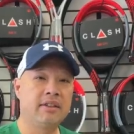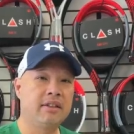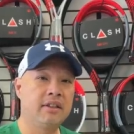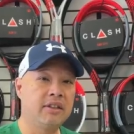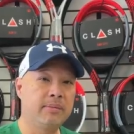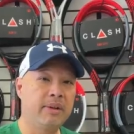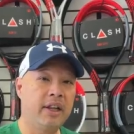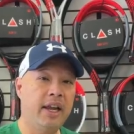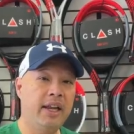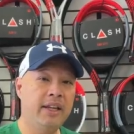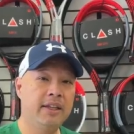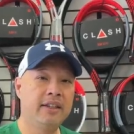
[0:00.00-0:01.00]
Does he
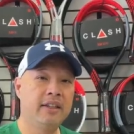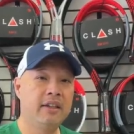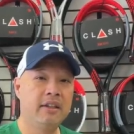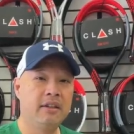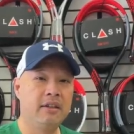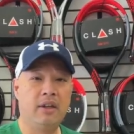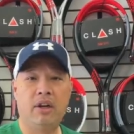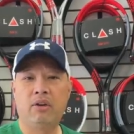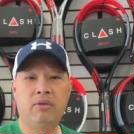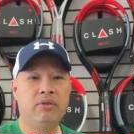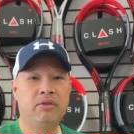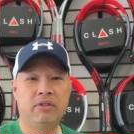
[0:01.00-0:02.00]
play?
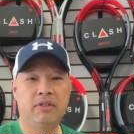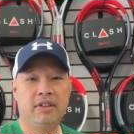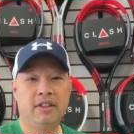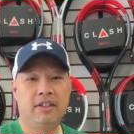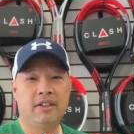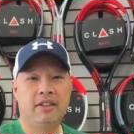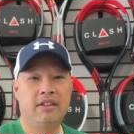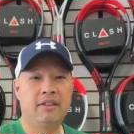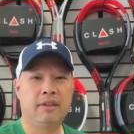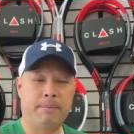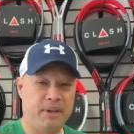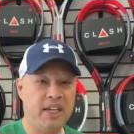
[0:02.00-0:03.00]
No. He's
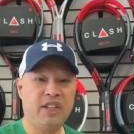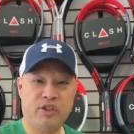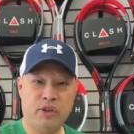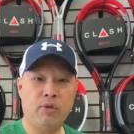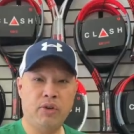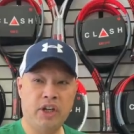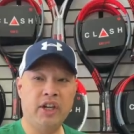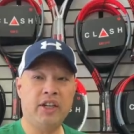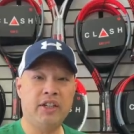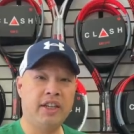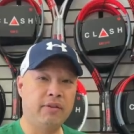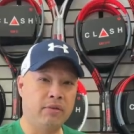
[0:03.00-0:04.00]
like, but he's so
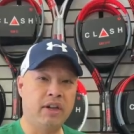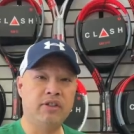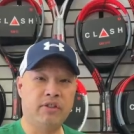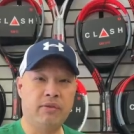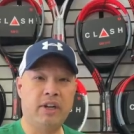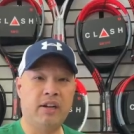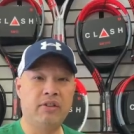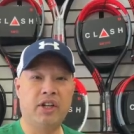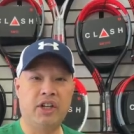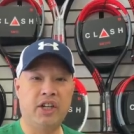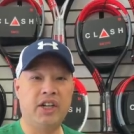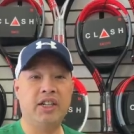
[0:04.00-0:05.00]
good. He runs around
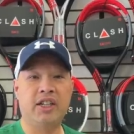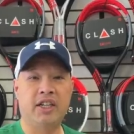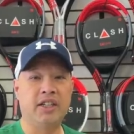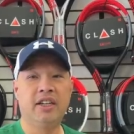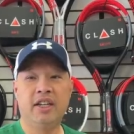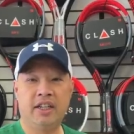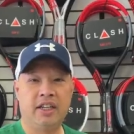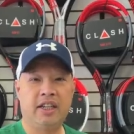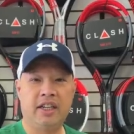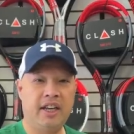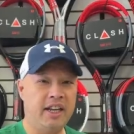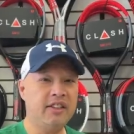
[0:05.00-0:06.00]
good and
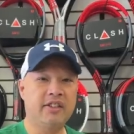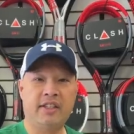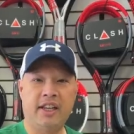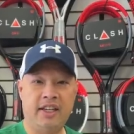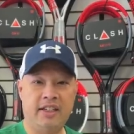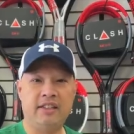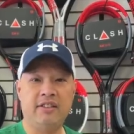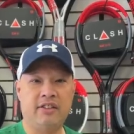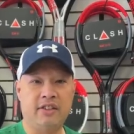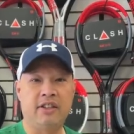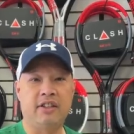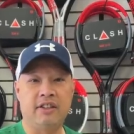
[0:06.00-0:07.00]
he hits things
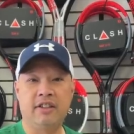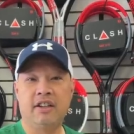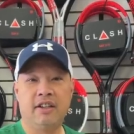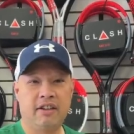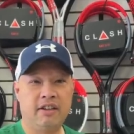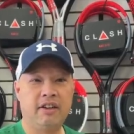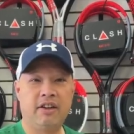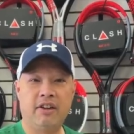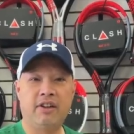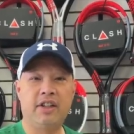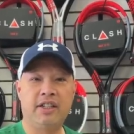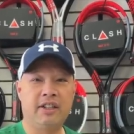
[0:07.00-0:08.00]
and you know
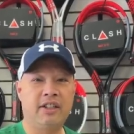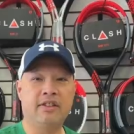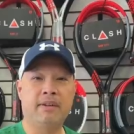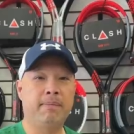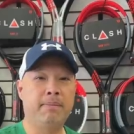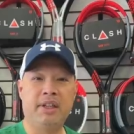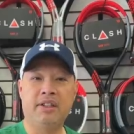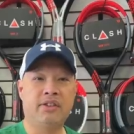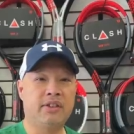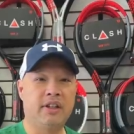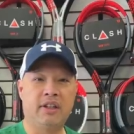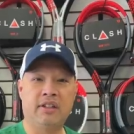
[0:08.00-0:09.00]
he doesn't miss
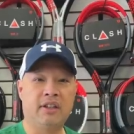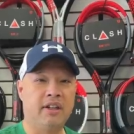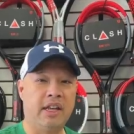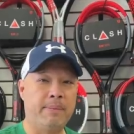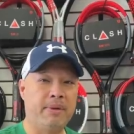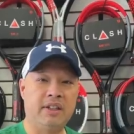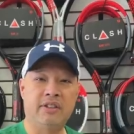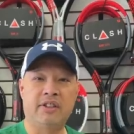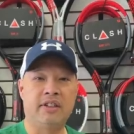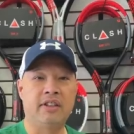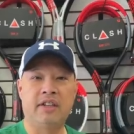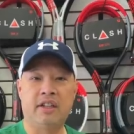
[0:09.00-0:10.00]
the the lemons
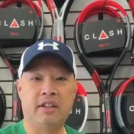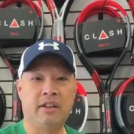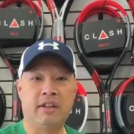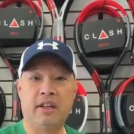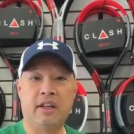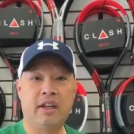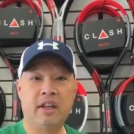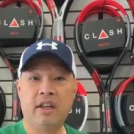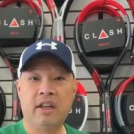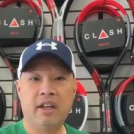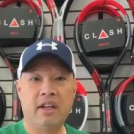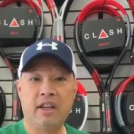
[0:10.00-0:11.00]
in in the
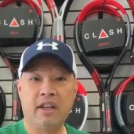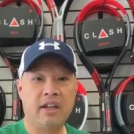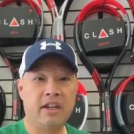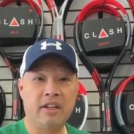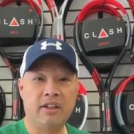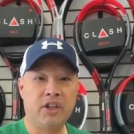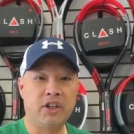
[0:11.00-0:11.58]
in the